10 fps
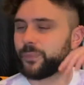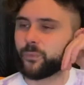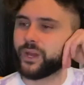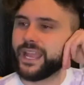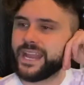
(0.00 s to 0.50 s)

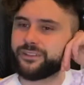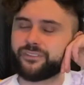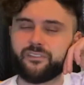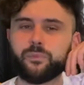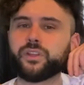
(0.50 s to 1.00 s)
what,
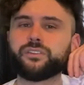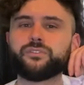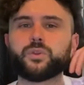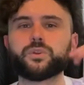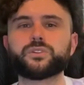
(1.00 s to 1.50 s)
85 million
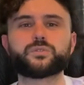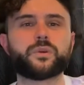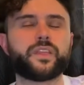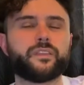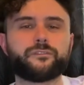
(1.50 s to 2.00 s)
viewers
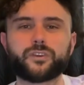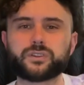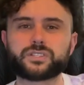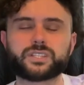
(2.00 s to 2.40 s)
within the first,